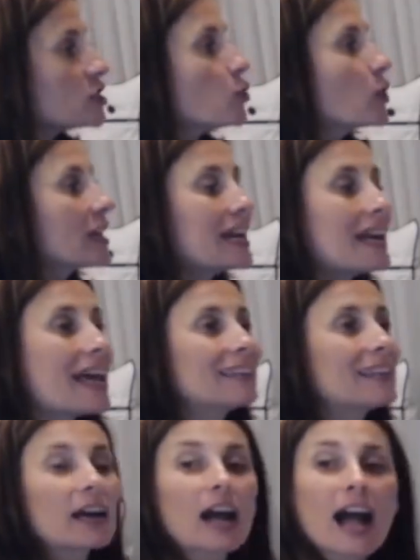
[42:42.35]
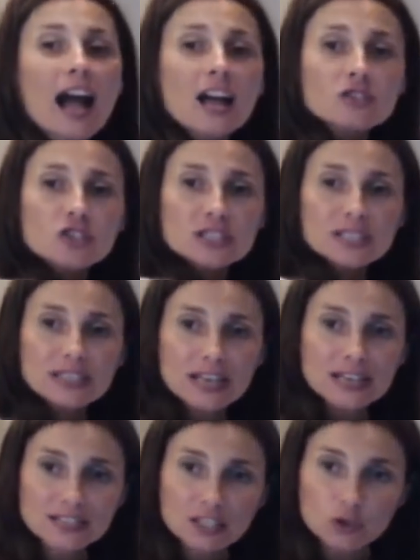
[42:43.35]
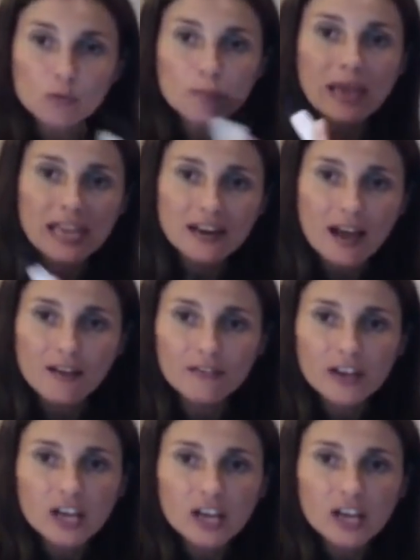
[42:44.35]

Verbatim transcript: you're going to let the consciousness that you made up